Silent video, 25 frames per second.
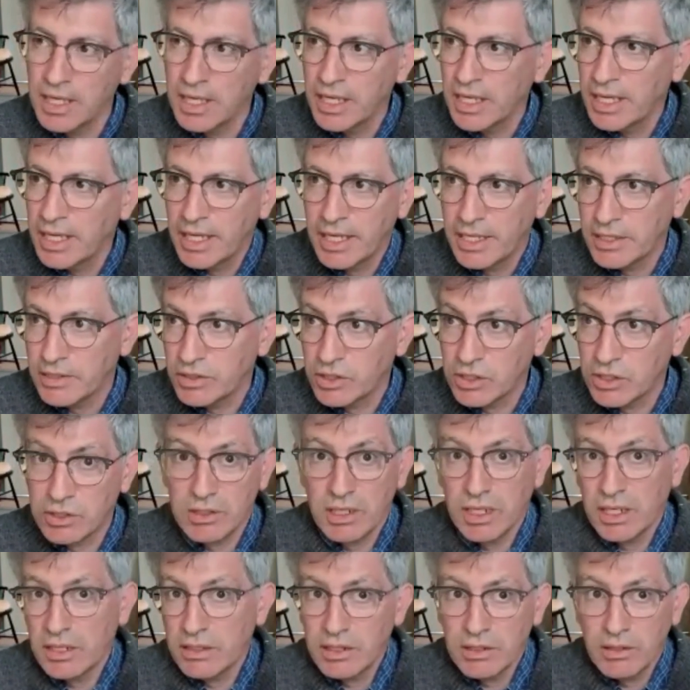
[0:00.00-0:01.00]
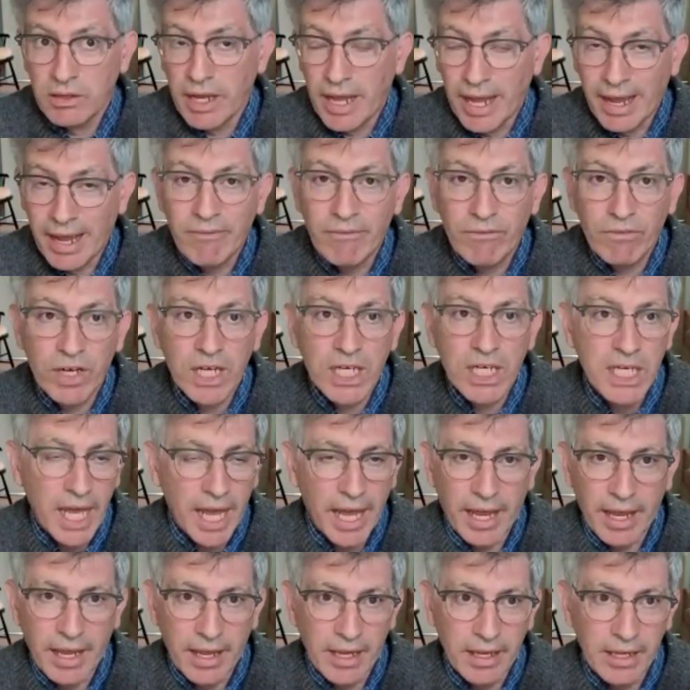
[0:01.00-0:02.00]
It's just every
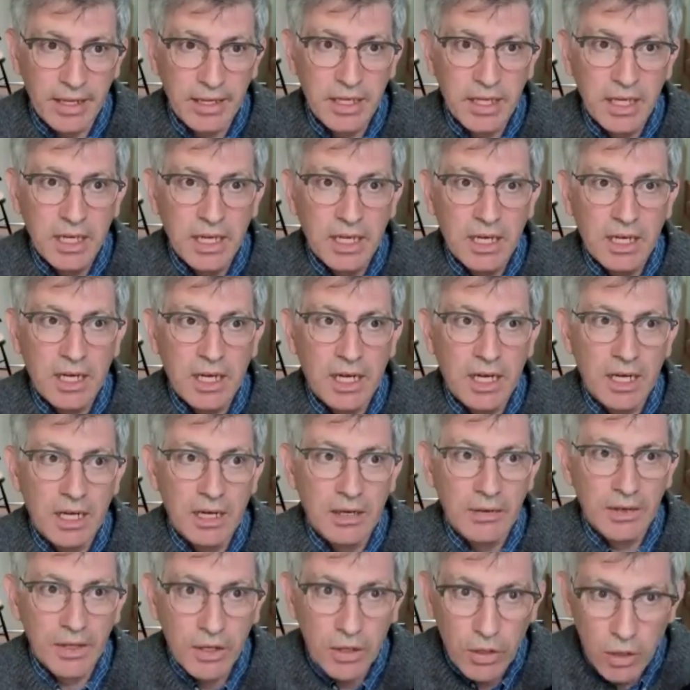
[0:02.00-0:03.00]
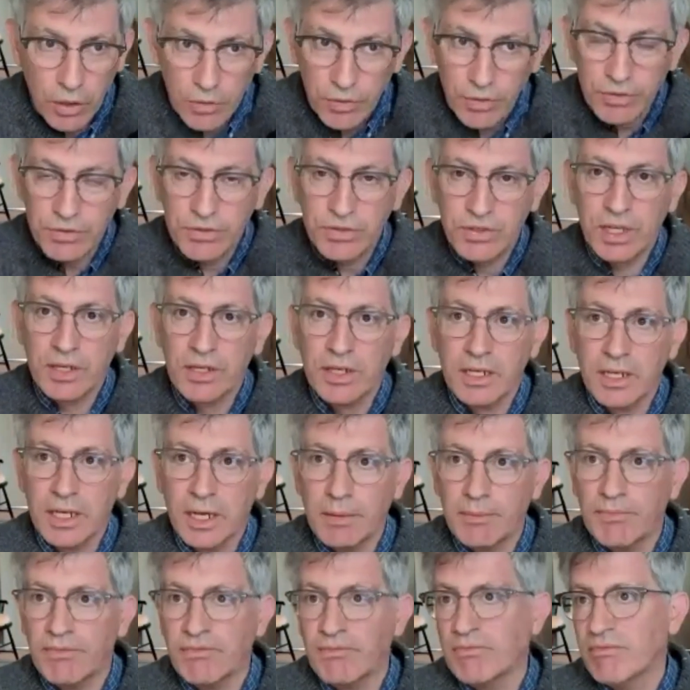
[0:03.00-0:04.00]
day the earth is sending
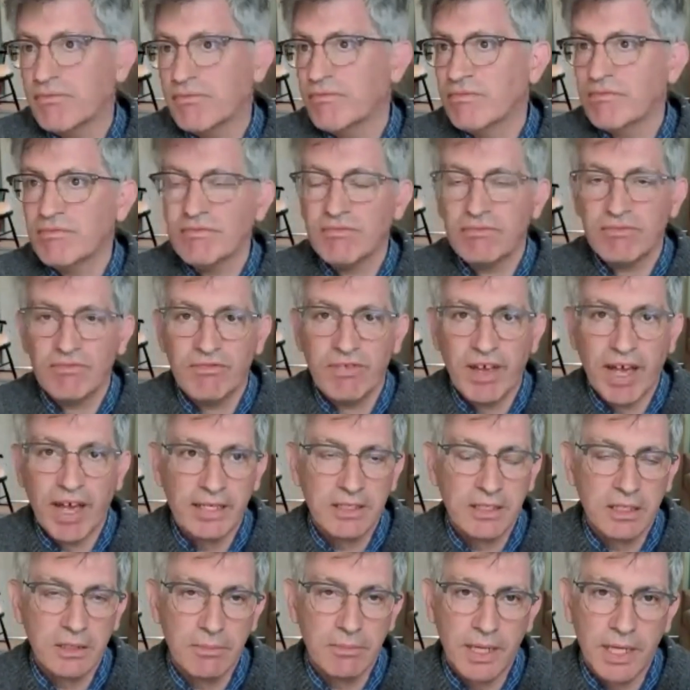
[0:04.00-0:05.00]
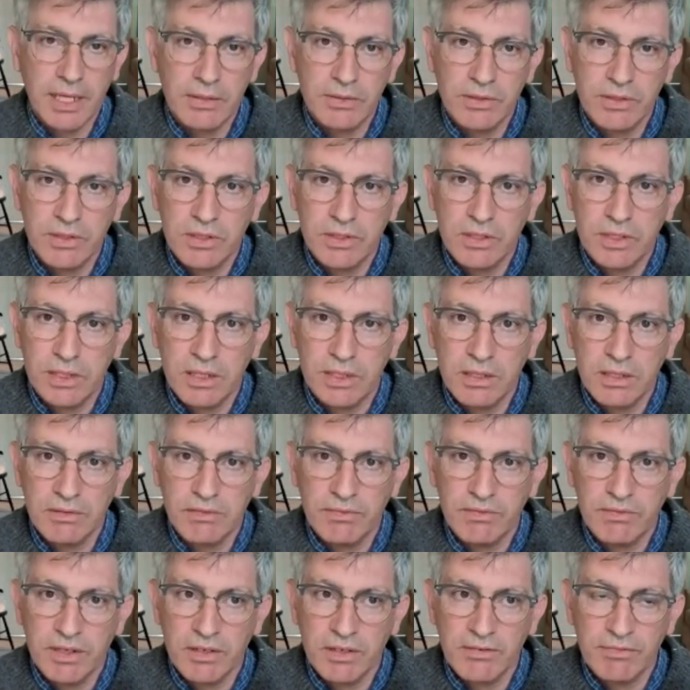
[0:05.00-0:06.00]
up vast amounts
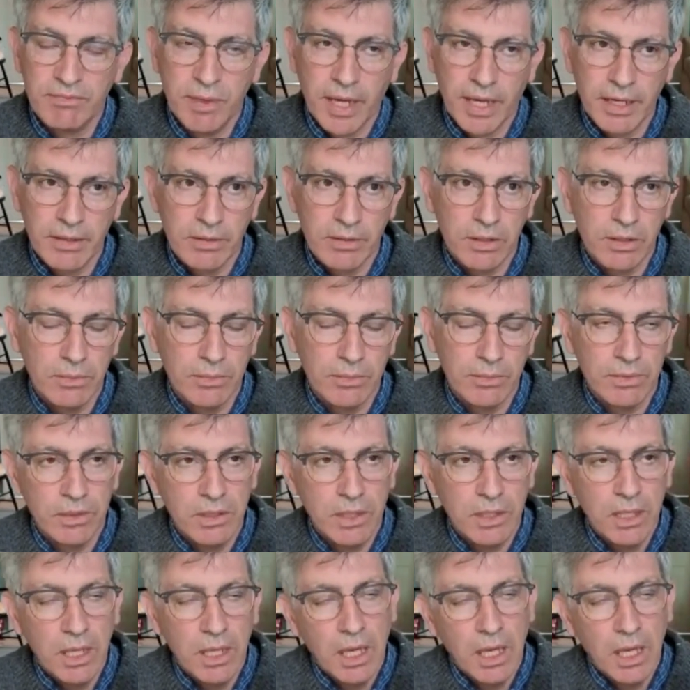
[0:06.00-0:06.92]
of microbes.